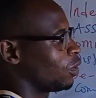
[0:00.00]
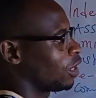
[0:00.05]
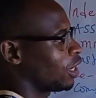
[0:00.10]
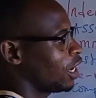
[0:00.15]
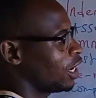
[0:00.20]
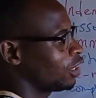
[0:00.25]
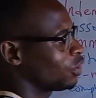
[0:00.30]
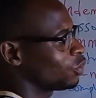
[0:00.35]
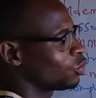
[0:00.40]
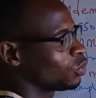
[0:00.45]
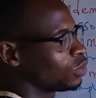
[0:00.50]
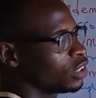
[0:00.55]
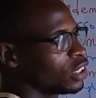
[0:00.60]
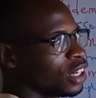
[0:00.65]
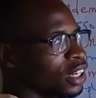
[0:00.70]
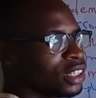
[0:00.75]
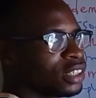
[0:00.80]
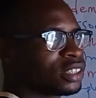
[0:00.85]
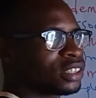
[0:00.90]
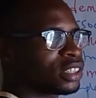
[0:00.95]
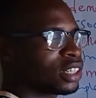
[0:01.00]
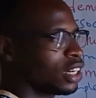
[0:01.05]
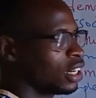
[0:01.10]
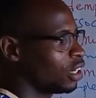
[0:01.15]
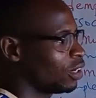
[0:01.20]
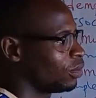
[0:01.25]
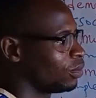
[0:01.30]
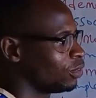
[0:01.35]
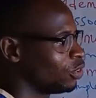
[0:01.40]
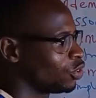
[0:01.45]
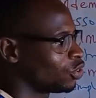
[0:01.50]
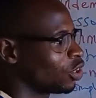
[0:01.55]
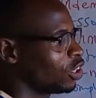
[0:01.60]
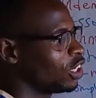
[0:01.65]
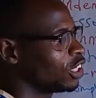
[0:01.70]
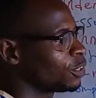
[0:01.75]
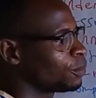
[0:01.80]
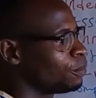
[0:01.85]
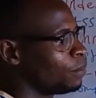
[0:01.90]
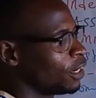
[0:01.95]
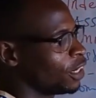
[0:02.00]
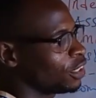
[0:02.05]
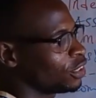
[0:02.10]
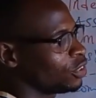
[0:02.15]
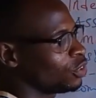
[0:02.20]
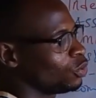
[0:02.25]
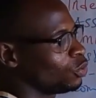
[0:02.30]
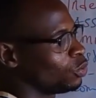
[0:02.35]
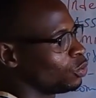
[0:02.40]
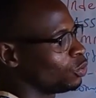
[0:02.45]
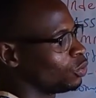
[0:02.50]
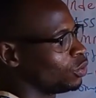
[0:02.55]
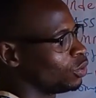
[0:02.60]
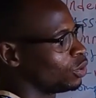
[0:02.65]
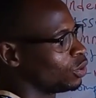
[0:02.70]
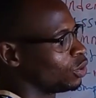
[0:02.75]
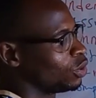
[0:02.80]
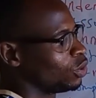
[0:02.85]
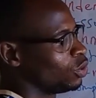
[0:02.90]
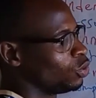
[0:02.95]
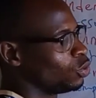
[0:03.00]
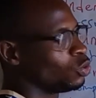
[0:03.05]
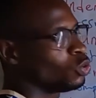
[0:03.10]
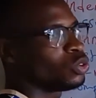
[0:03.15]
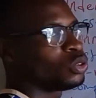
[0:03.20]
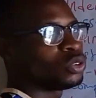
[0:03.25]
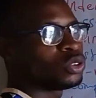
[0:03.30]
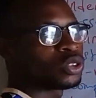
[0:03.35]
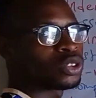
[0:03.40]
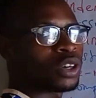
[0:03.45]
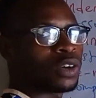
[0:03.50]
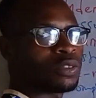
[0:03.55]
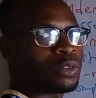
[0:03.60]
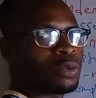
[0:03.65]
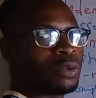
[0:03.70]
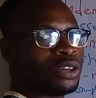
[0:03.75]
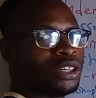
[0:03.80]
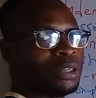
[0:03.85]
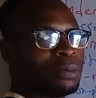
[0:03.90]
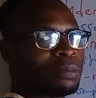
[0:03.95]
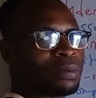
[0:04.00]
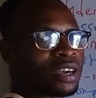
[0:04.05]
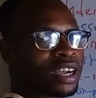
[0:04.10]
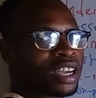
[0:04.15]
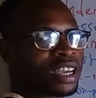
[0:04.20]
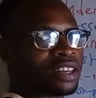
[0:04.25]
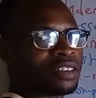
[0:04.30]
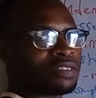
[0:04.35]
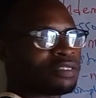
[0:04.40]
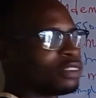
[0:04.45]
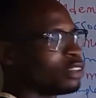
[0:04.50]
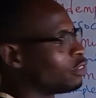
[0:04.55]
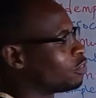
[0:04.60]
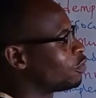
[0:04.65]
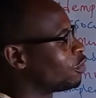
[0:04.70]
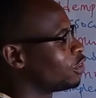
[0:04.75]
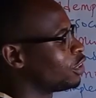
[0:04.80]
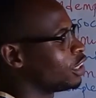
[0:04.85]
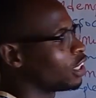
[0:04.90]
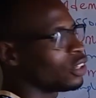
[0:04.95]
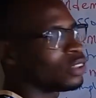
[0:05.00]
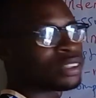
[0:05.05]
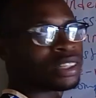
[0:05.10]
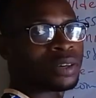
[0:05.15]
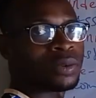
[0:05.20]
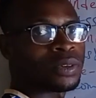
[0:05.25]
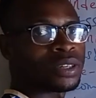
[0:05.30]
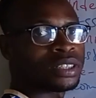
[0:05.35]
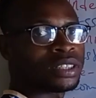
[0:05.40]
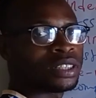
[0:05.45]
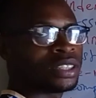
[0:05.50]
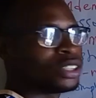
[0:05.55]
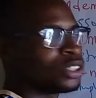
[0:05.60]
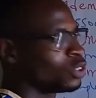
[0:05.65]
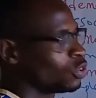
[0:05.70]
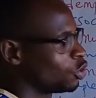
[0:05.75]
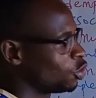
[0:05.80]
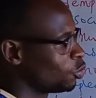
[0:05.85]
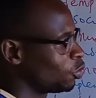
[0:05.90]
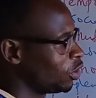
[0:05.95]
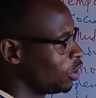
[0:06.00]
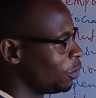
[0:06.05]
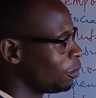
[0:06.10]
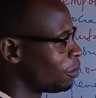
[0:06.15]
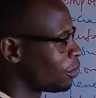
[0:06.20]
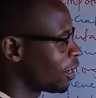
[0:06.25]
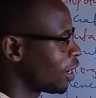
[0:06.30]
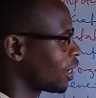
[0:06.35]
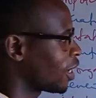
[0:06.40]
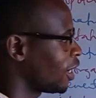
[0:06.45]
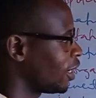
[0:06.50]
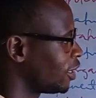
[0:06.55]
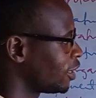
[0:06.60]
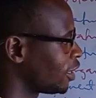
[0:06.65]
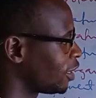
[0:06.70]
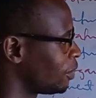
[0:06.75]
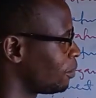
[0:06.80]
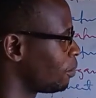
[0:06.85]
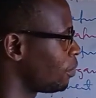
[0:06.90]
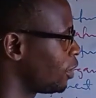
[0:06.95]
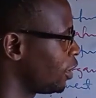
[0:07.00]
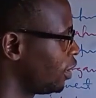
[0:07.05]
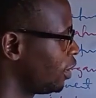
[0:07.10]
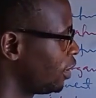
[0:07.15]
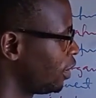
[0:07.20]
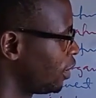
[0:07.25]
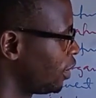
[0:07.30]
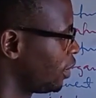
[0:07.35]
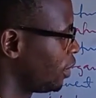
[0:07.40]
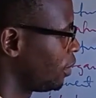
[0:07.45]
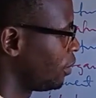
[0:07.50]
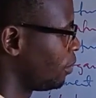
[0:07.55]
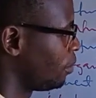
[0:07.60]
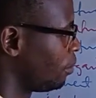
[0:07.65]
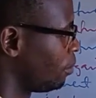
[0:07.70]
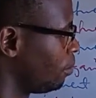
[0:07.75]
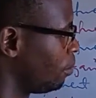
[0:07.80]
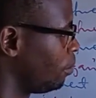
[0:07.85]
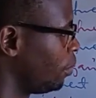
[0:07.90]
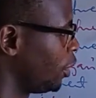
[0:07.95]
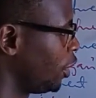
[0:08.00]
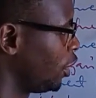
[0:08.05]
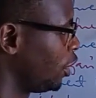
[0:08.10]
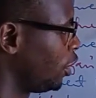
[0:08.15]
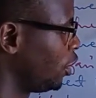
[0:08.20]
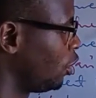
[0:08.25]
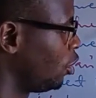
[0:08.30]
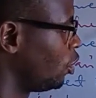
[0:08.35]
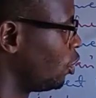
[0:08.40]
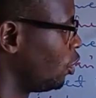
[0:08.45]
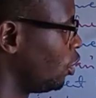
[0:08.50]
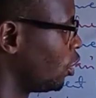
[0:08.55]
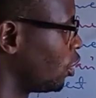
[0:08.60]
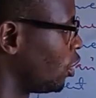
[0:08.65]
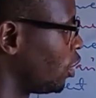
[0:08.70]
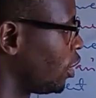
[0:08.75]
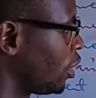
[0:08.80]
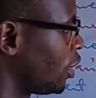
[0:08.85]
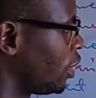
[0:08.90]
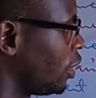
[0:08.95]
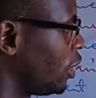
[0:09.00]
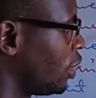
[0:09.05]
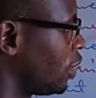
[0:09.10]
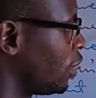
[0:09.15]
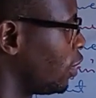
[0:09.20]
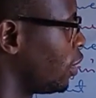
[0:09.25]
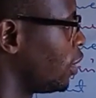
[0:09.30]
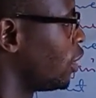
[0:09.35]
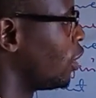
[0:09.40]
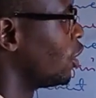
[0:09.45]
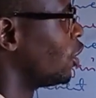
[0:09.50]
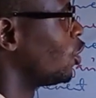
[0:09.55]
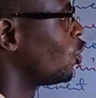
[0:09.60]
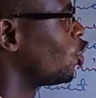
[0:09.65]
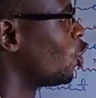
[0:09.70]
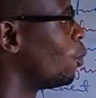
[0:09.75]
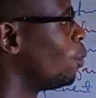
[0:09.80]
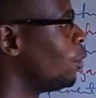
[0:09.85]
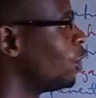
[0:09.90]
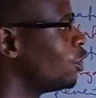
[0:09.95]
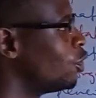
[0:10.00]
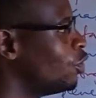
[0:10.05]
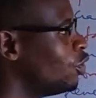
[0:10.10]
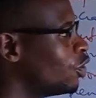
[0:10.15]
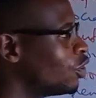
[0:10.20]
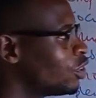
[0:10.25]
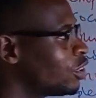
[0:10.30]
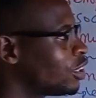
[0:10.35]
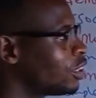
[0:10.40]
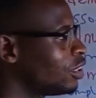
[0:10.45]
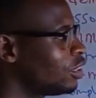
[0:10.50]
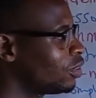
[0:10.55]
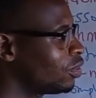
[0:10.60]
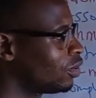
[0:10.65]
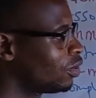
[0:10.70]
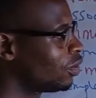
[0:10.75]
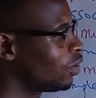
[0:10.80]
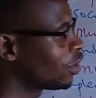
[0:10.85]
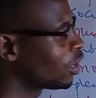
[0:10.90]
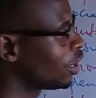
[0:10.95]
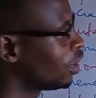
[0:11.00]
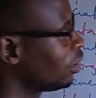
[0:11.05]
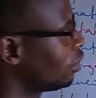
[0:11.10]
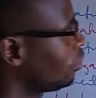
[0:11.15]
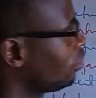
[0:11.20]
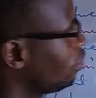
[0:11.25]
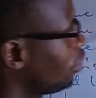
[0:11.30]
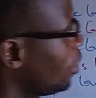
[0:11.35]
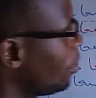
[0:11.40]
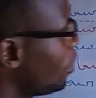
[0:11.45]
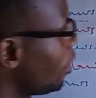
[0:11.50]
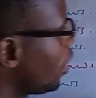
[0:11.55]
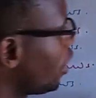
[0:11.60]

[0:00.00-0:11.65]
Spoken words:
like to get, it's always best you solve the one in bracket before the outer one. So the one in bracket is simply B union C. So B union C, okay, let me